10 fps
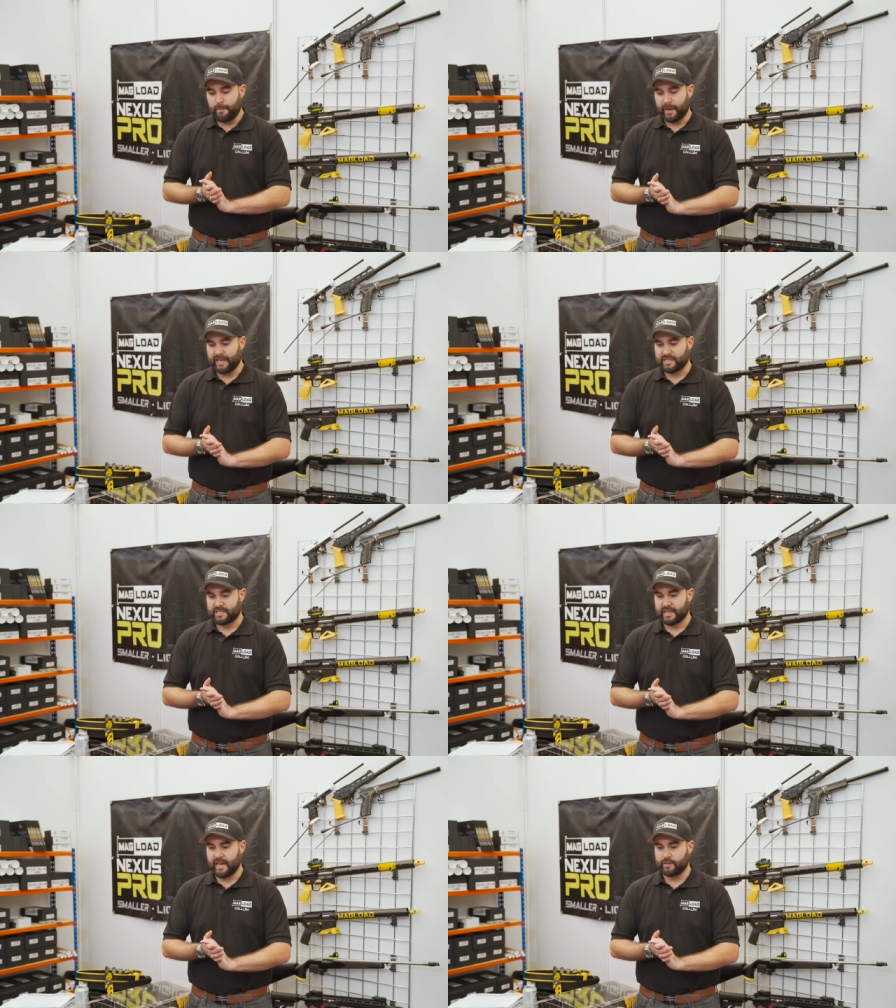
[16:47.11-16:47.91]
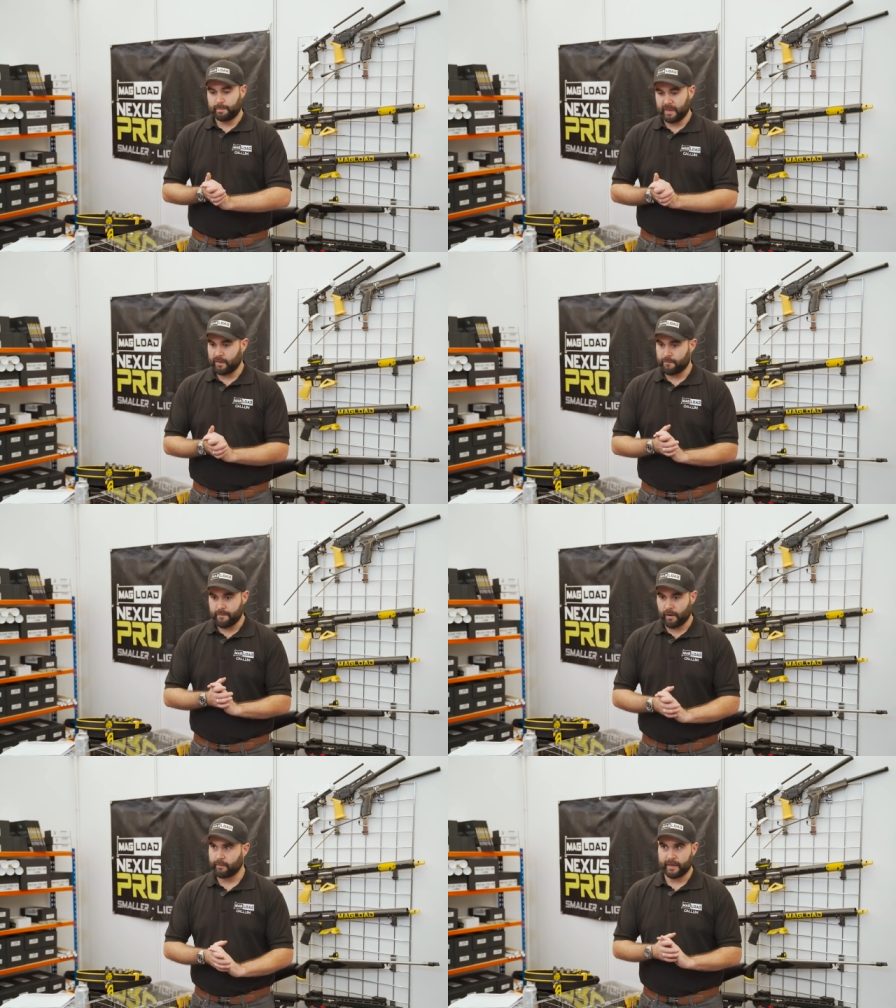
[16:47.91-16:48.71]
but it's it's been a
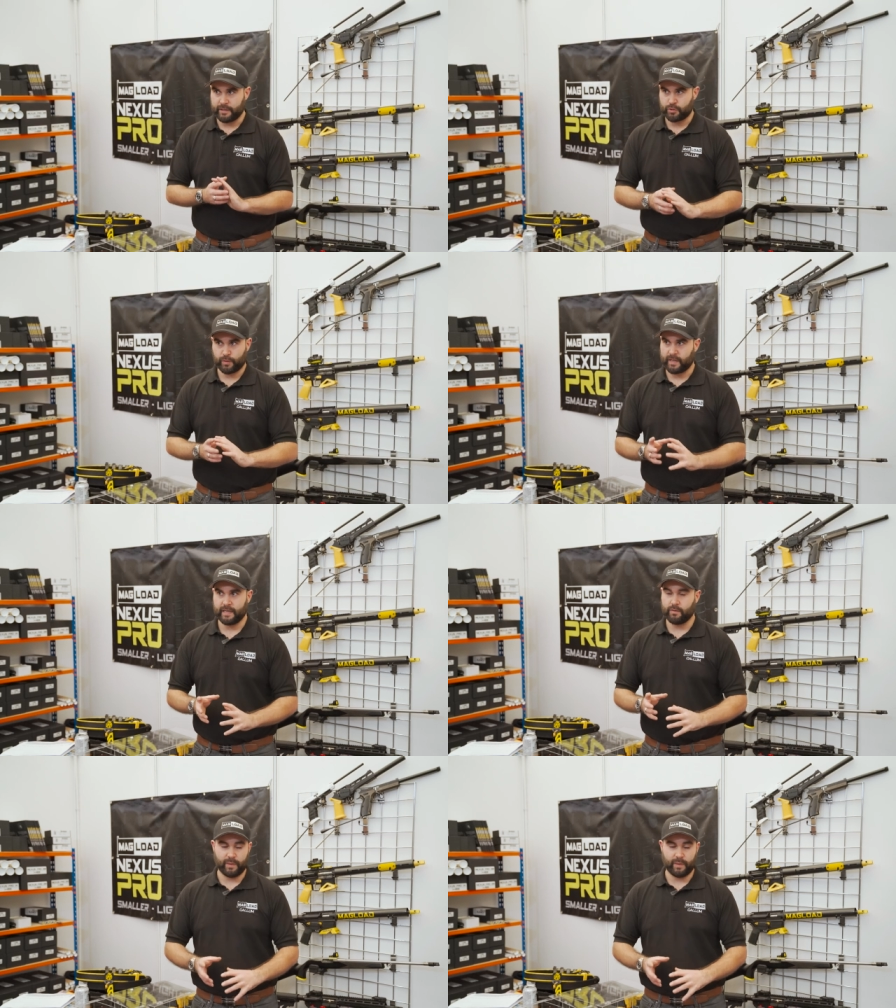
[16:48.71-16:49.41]
very tricky.